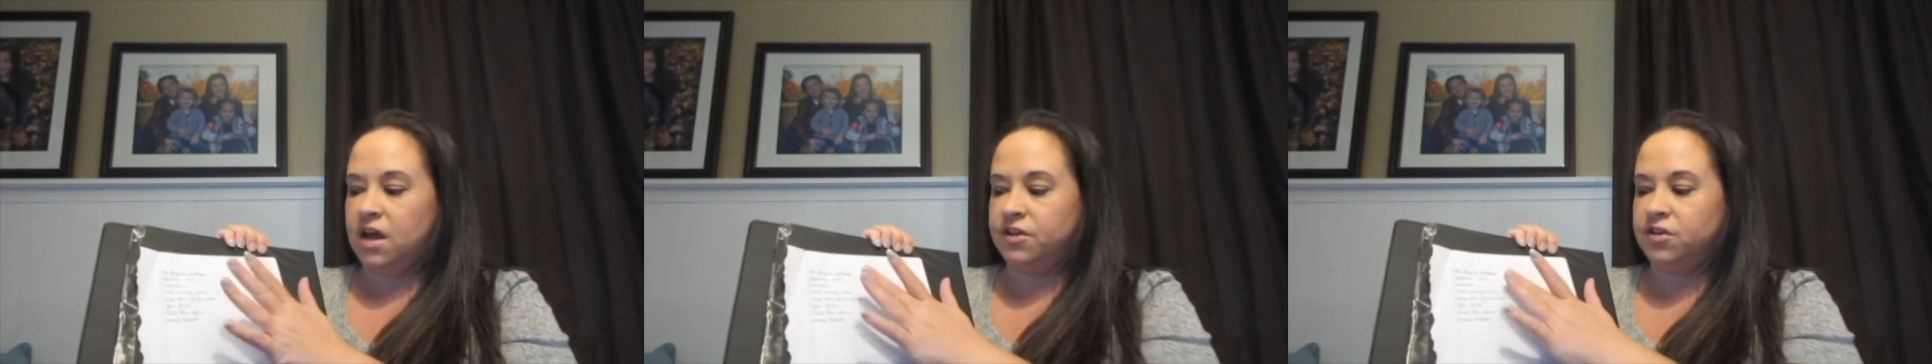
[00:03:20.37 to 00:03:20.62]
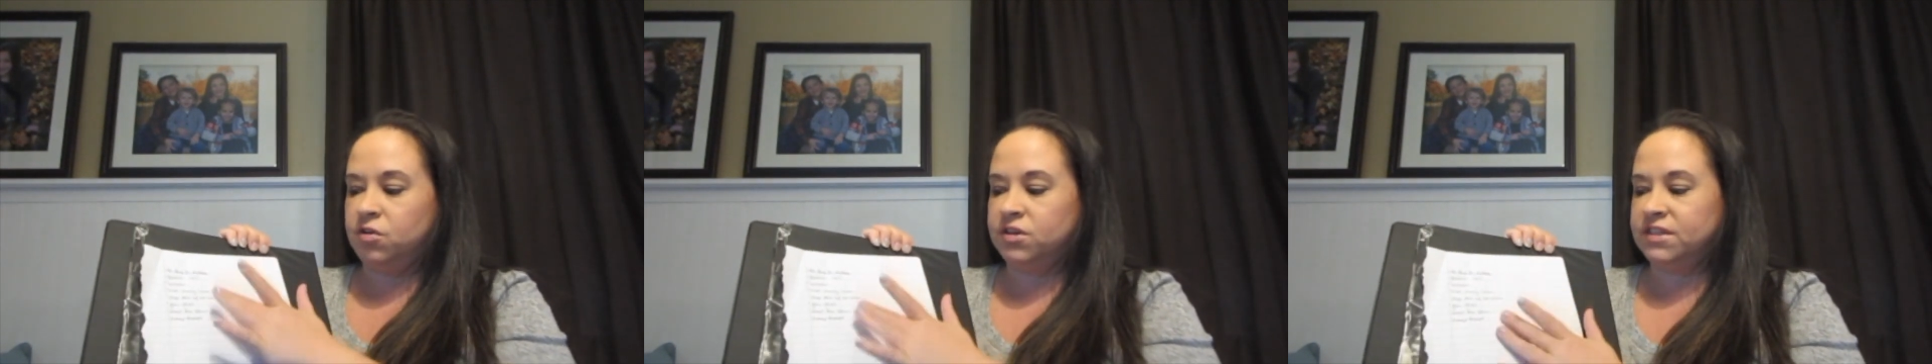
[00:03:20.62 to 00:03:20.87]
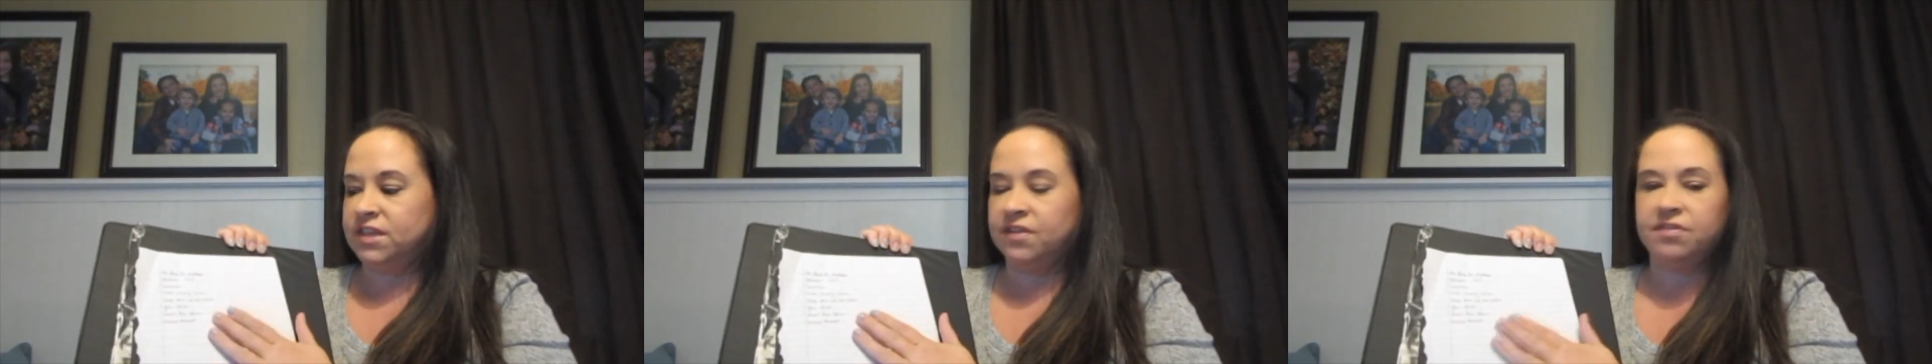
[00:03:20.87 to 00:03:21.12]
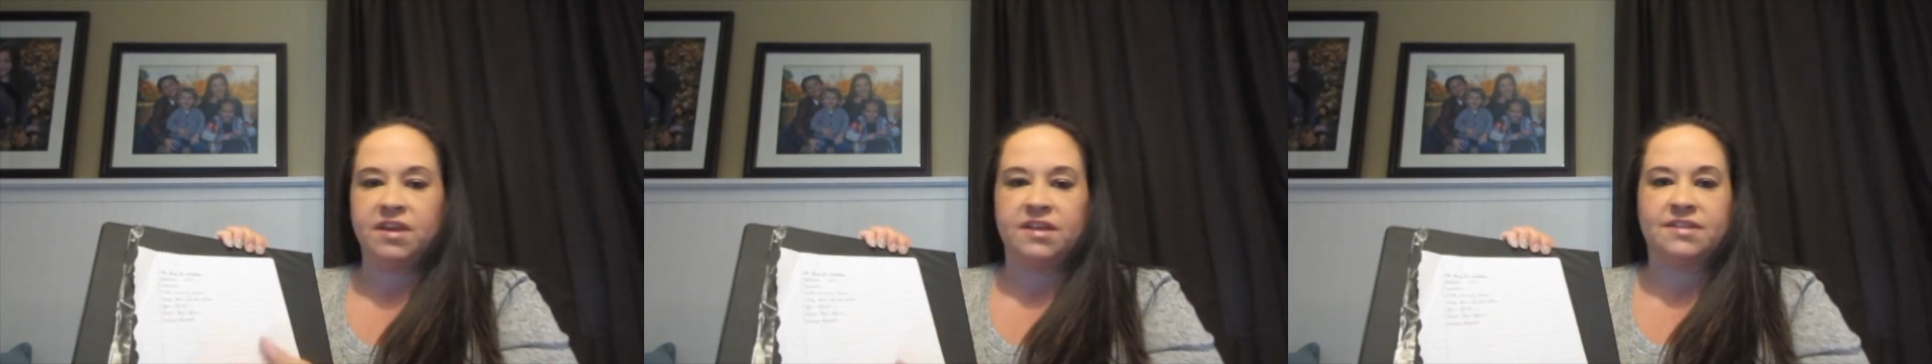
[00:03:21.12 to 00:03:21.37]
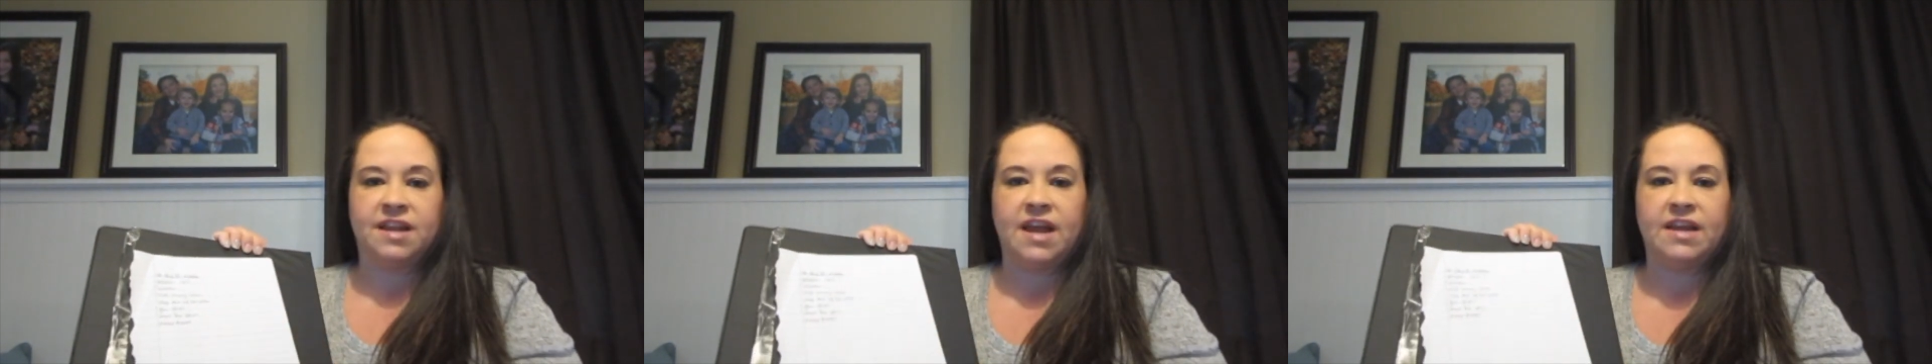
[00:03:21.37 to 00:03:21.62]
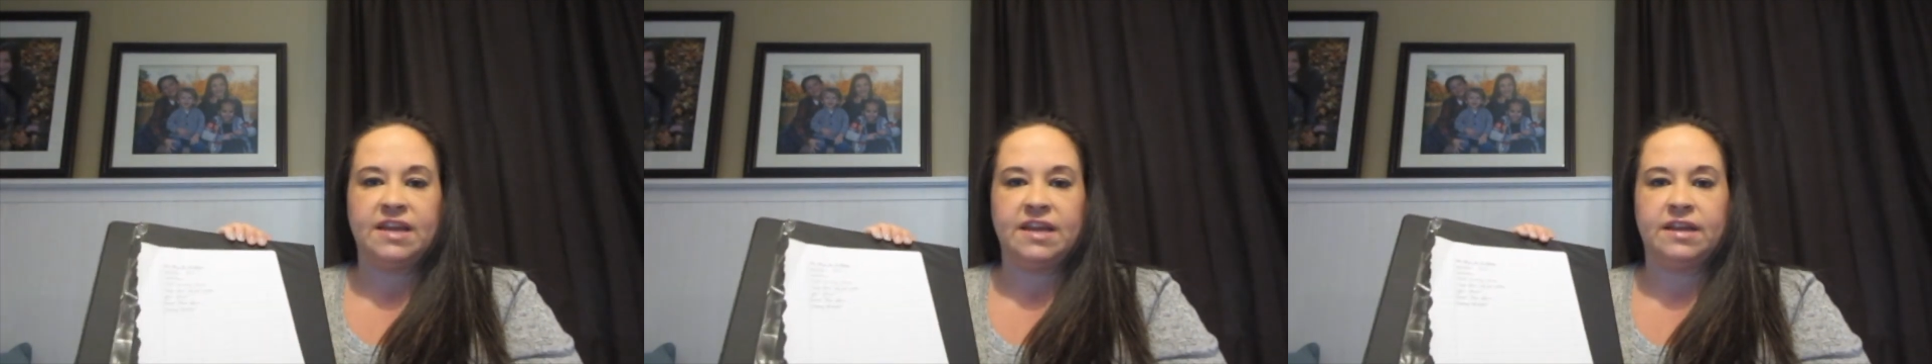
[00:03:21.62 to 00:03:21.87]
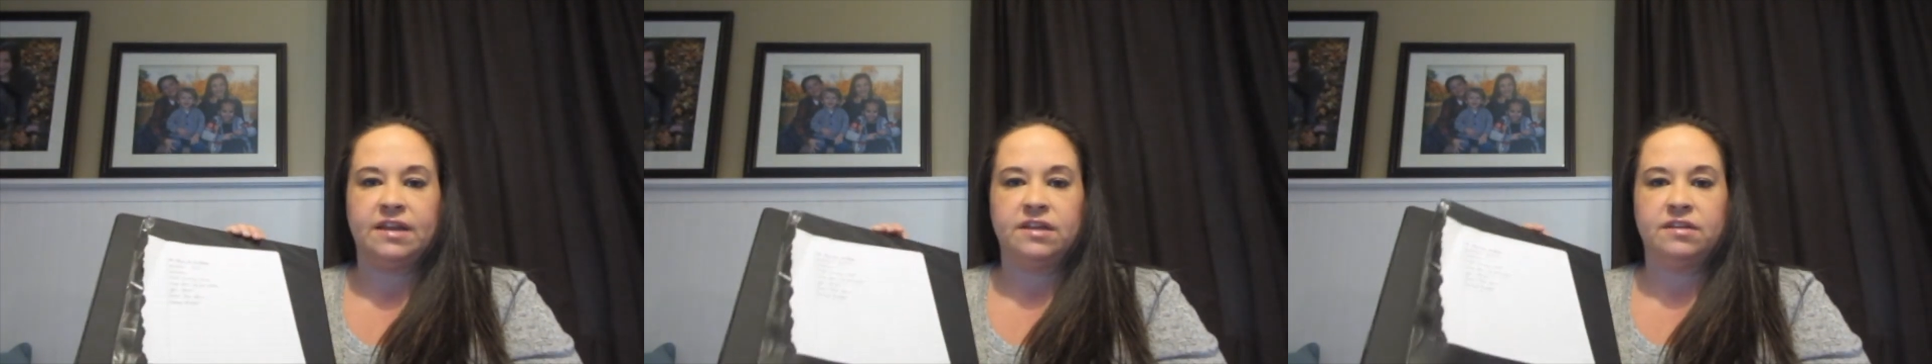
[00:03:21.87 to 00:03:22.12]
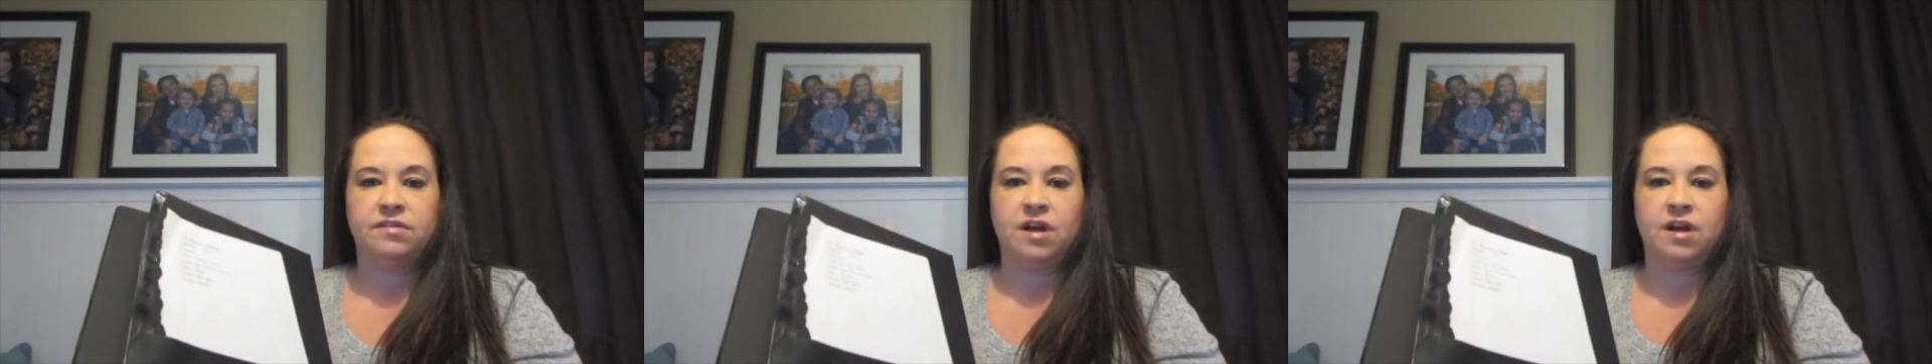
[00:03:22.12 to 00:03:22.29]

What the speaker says: noticing things that I need